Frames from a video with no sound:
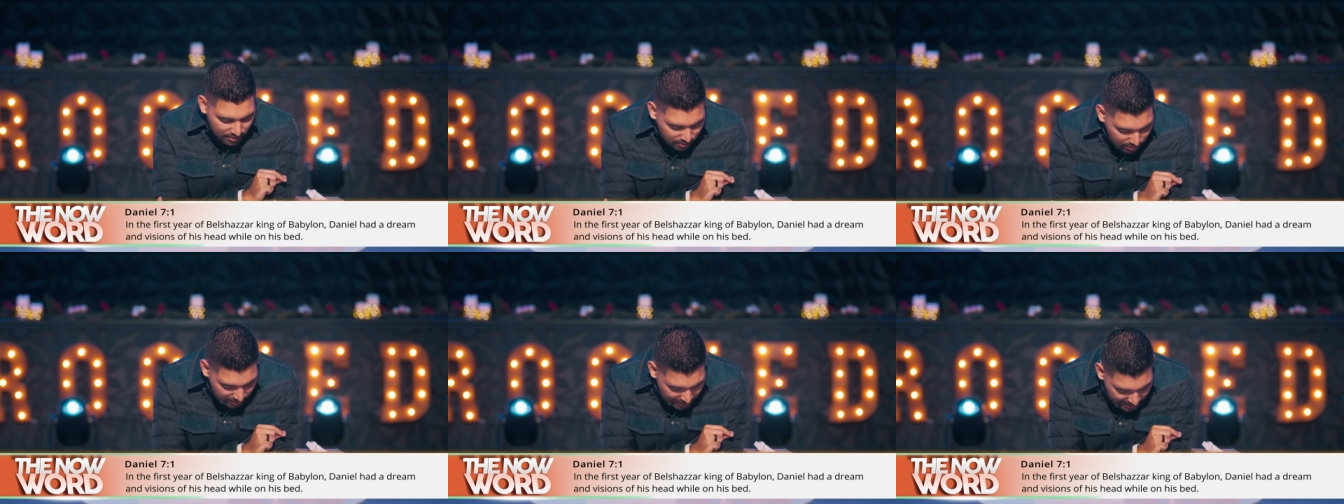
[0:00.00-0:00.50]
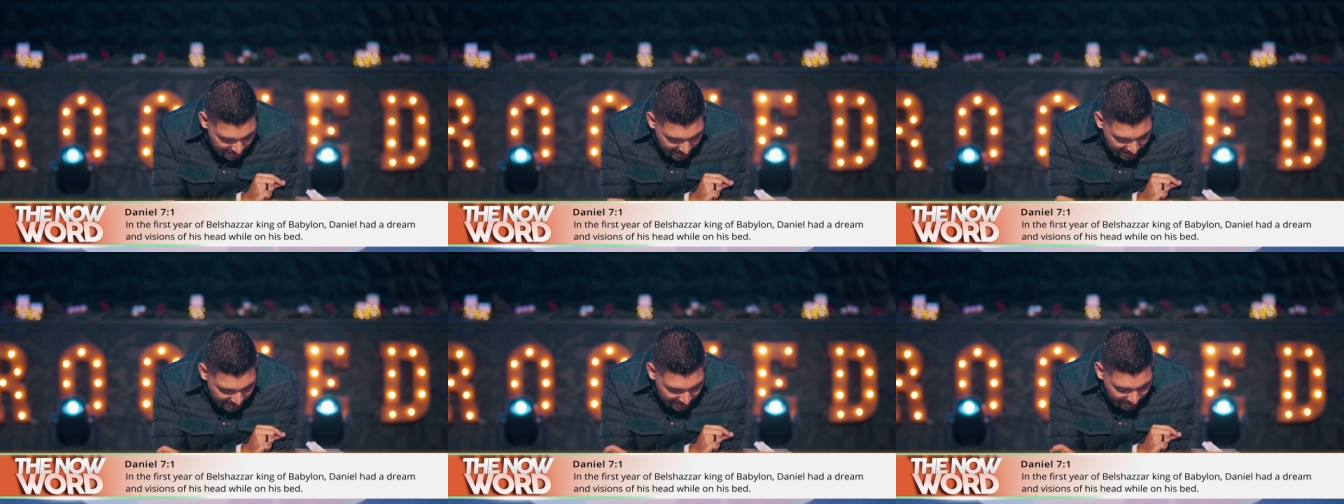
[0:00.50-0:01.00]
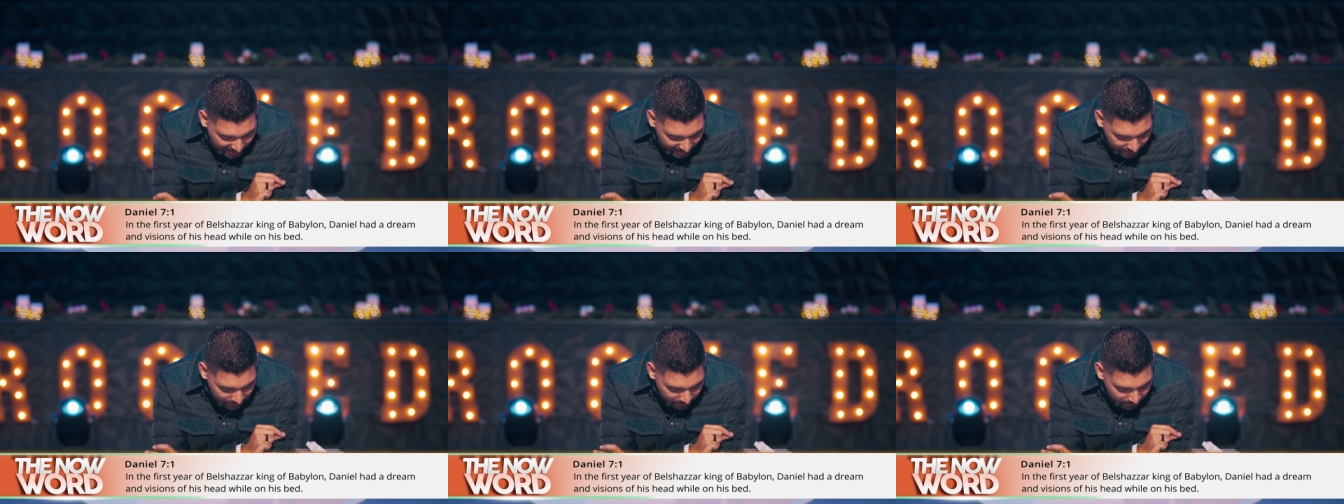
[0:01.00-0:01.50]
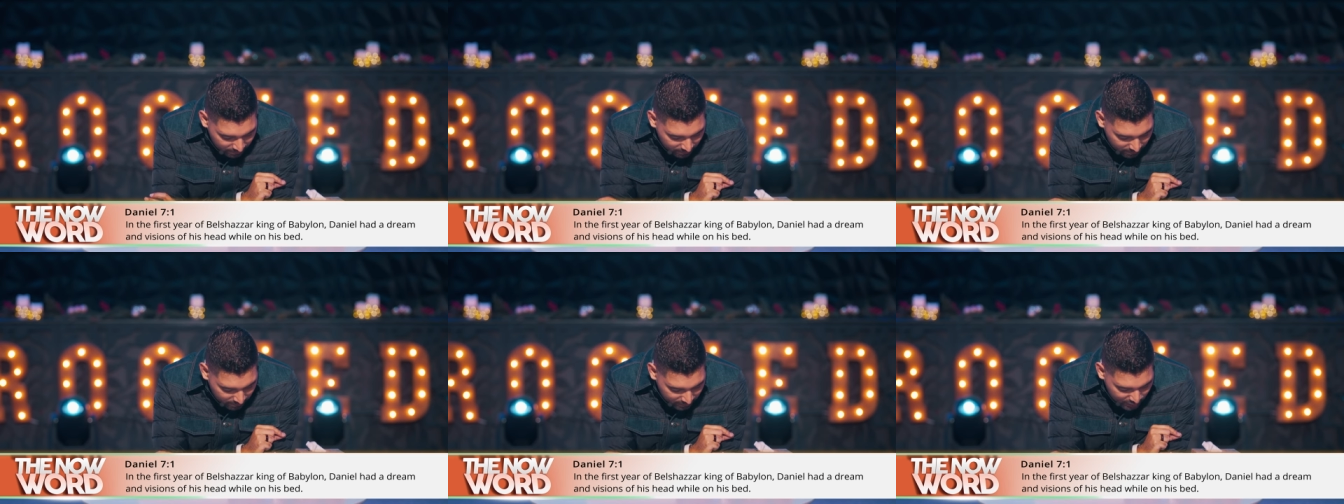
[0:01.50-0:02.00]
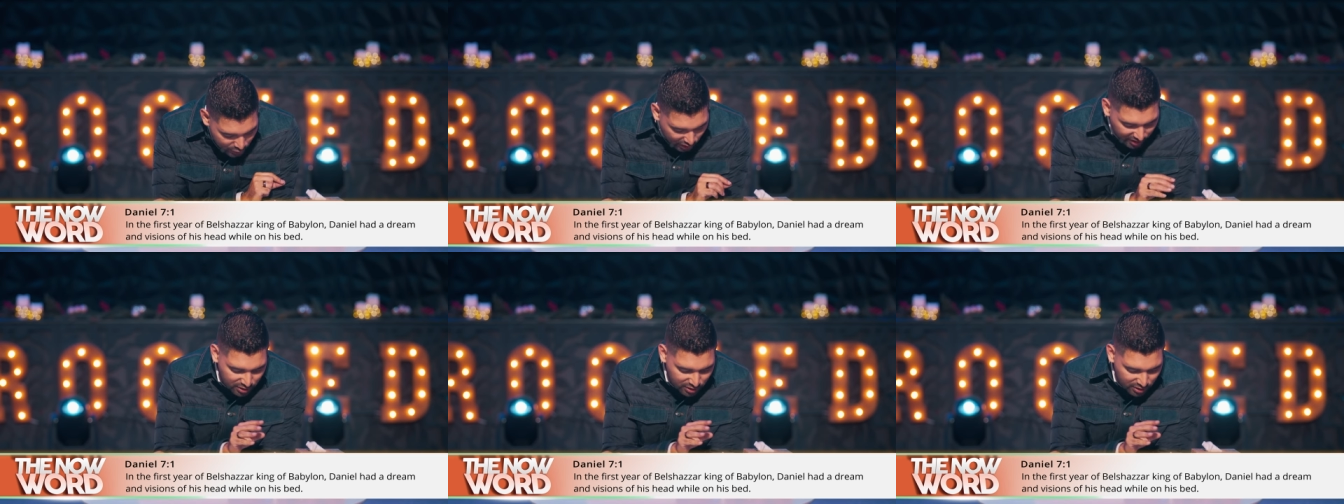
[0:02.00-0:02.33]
Oh, wait, did I get it right? Sorry,